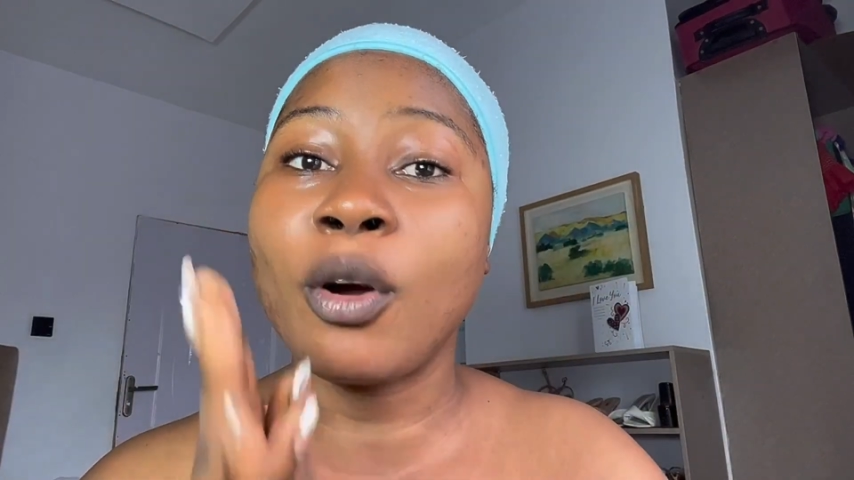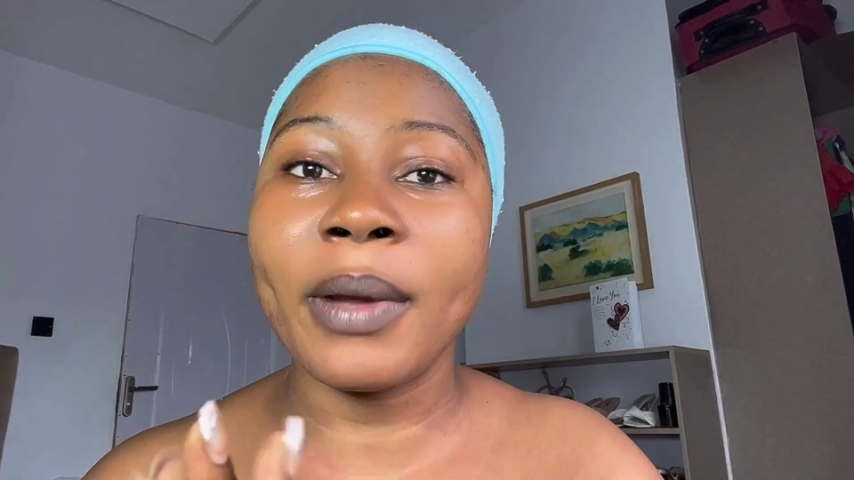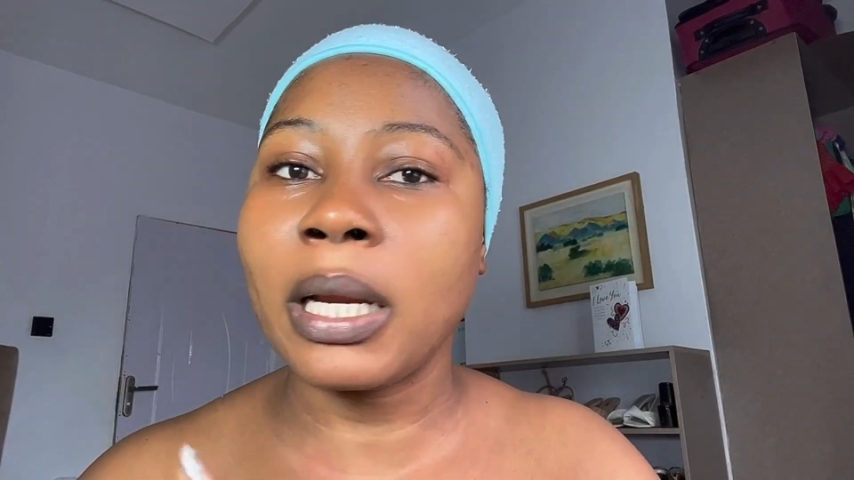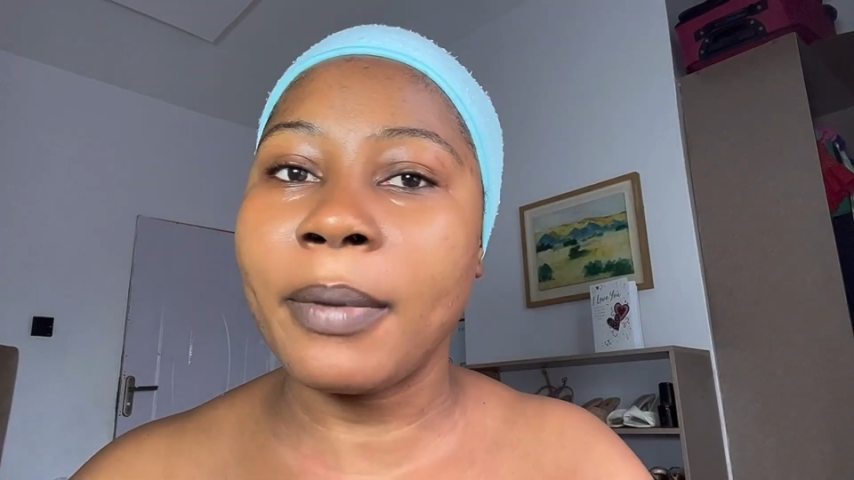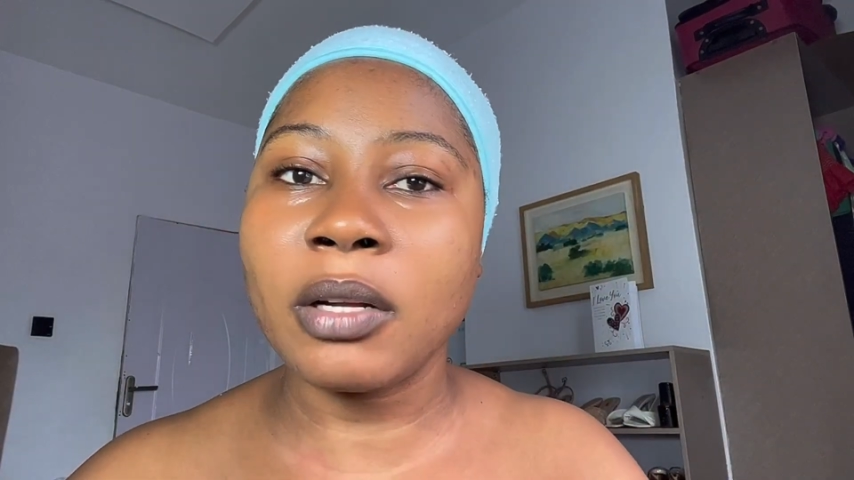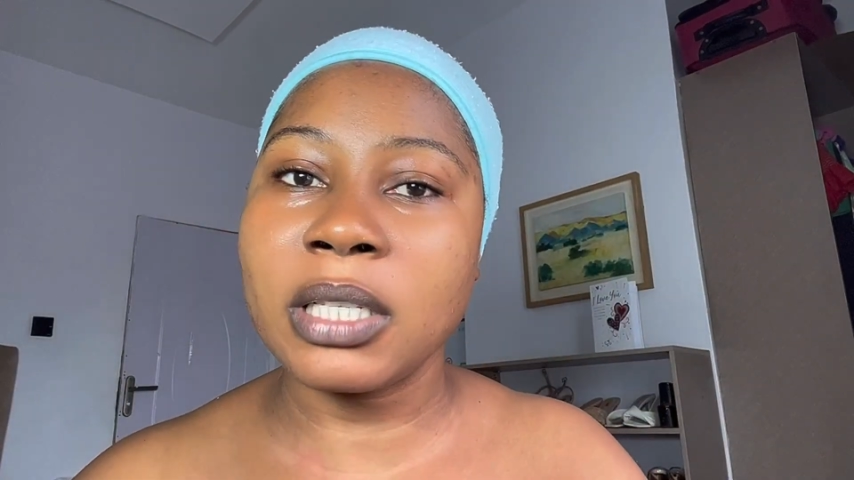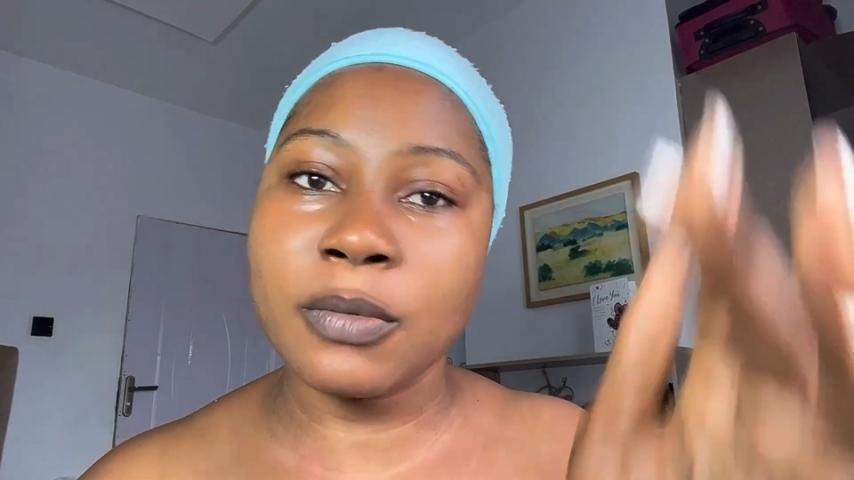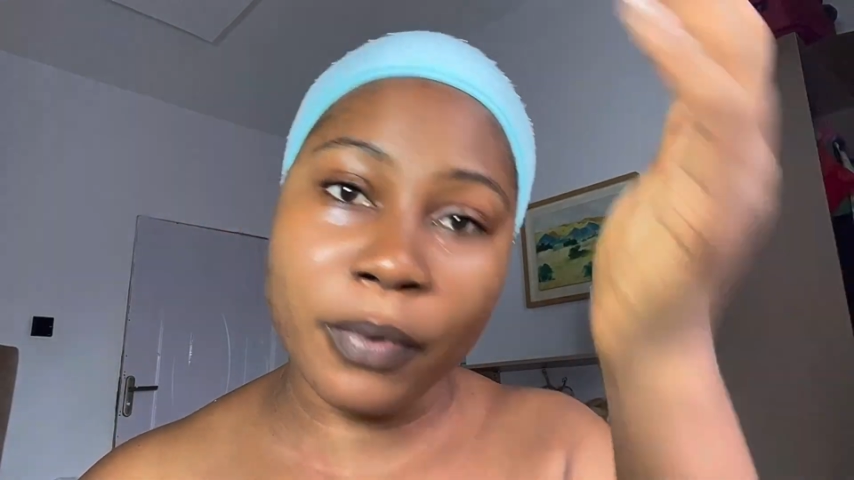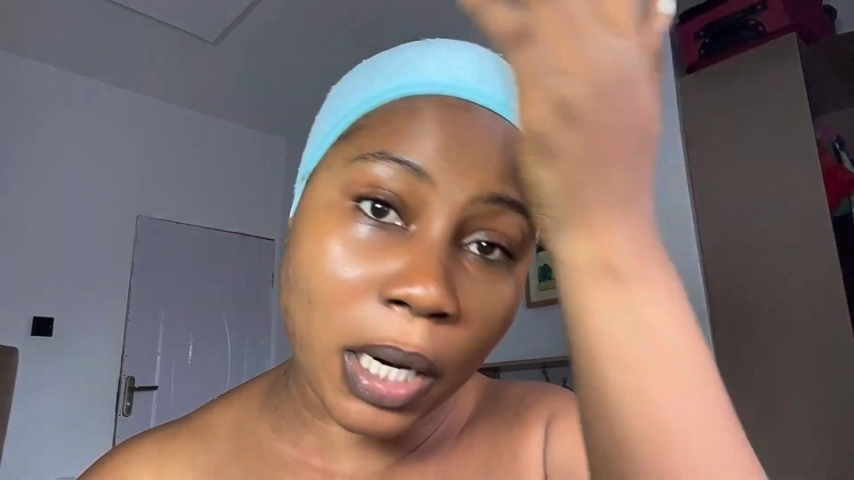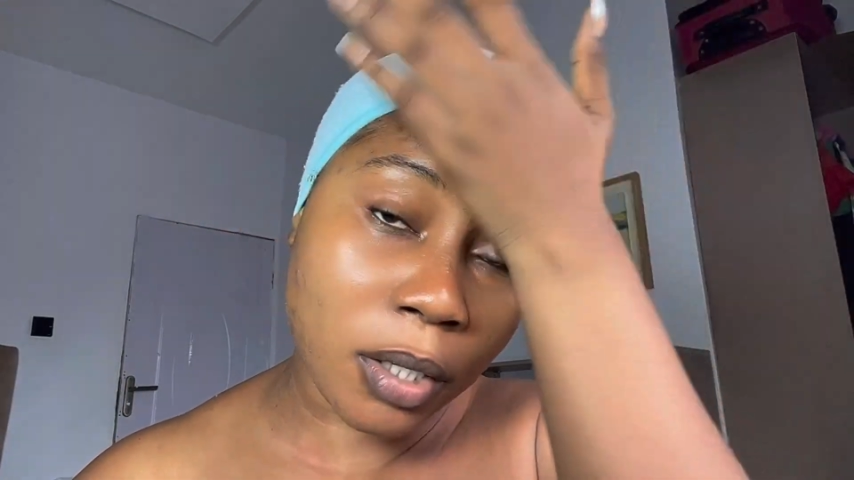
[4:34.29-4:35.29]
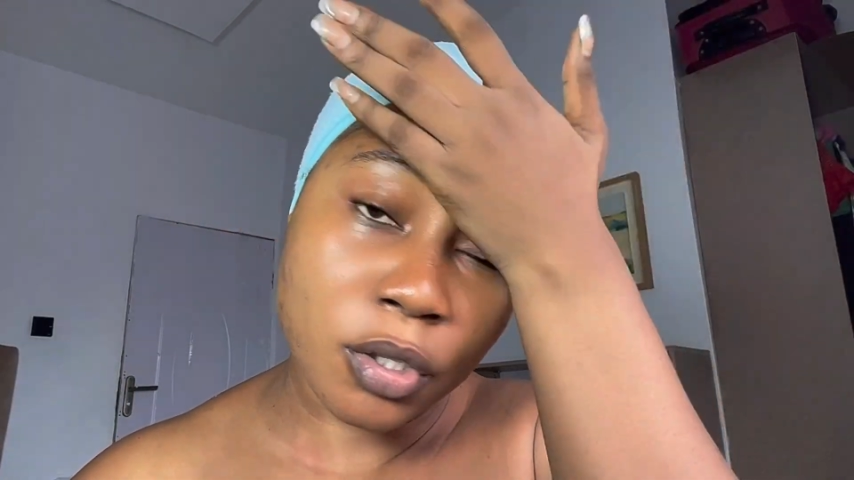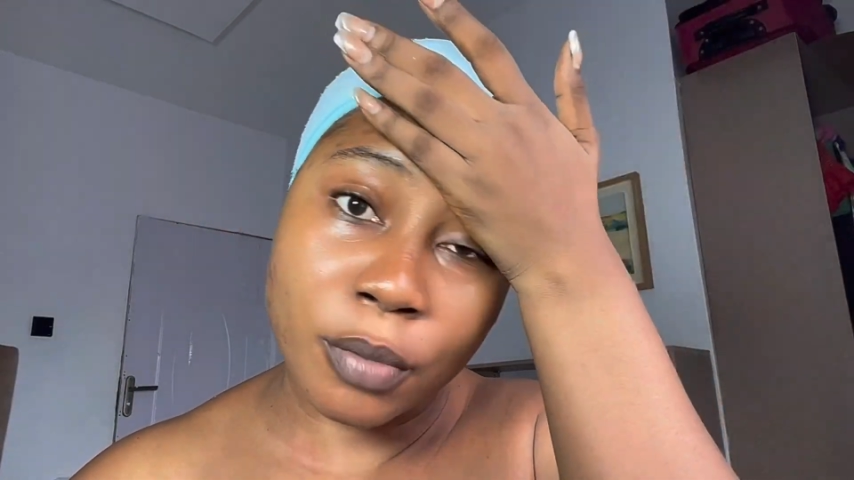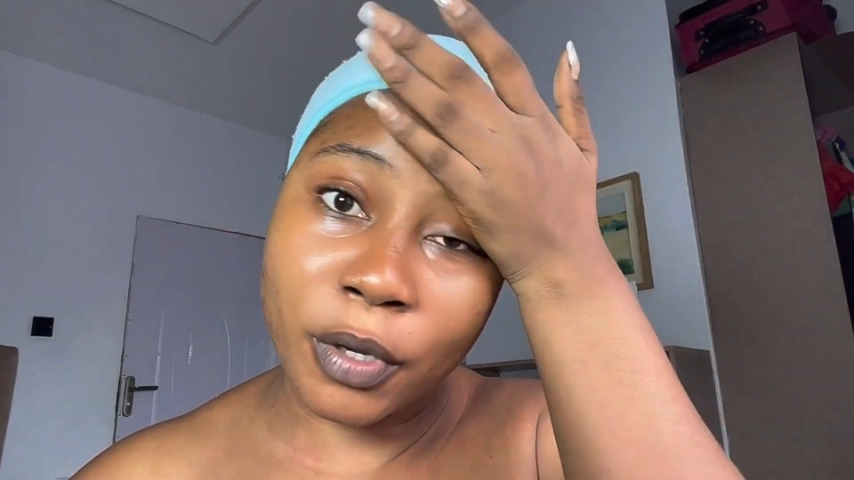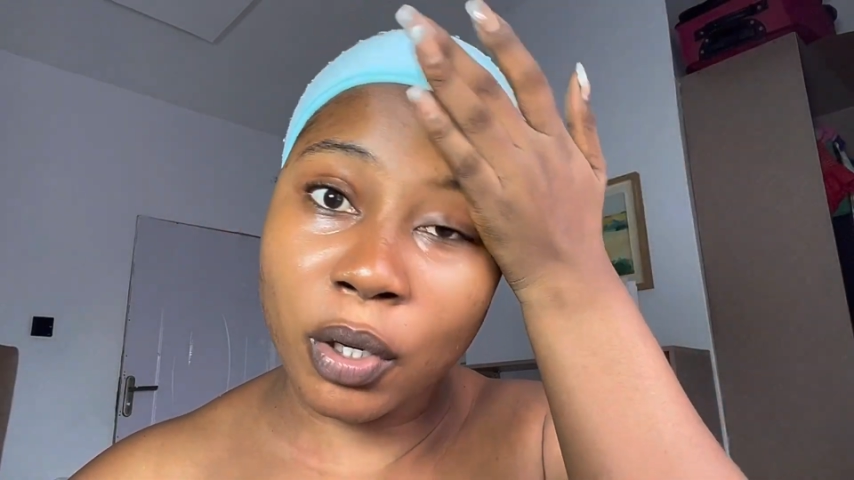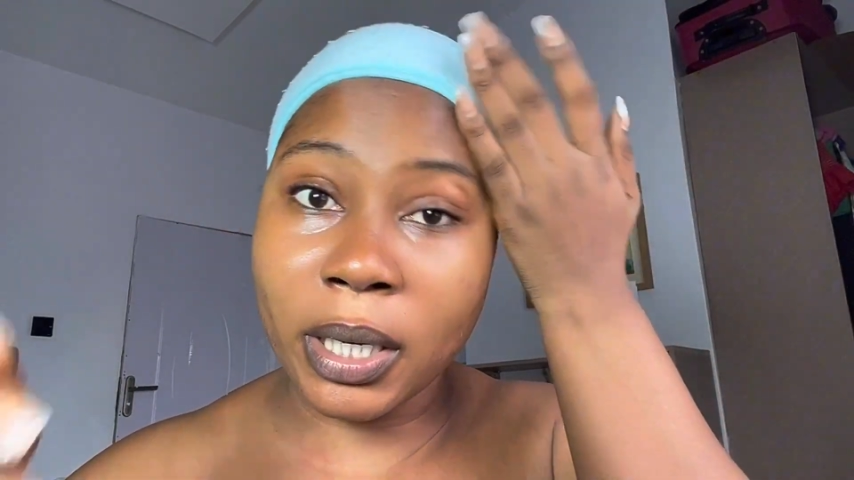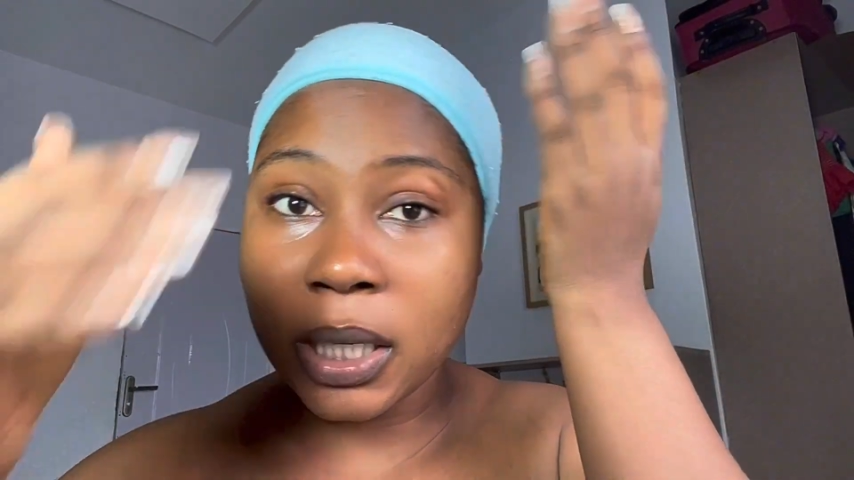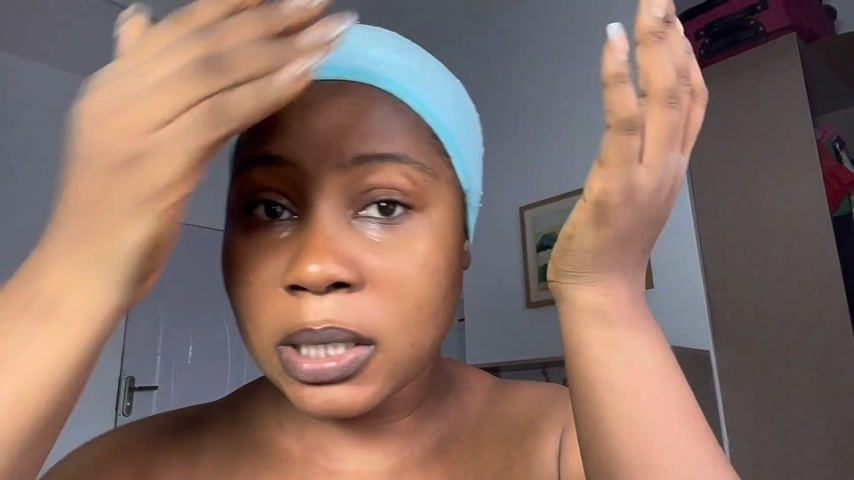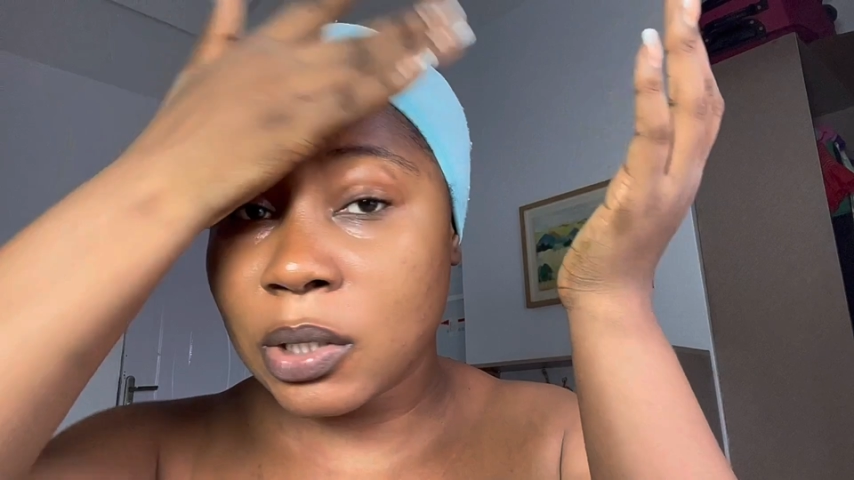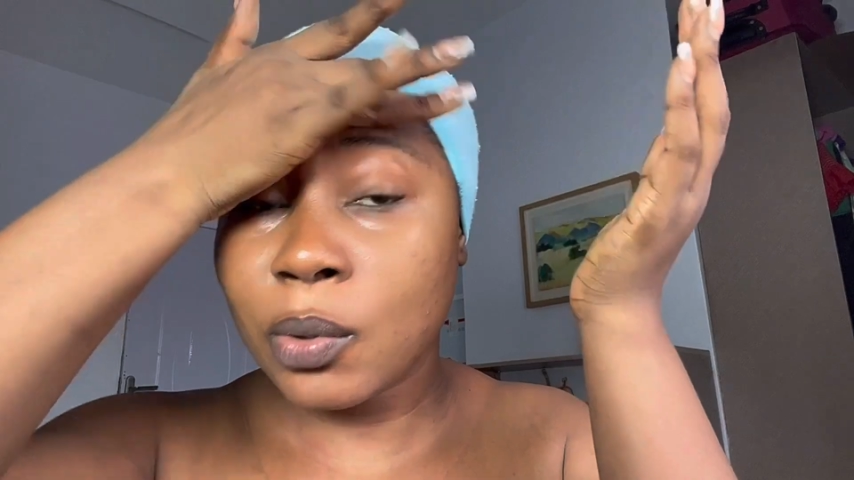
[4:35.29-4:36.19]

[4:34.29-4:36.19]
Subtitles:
comment about this brand, to be honest.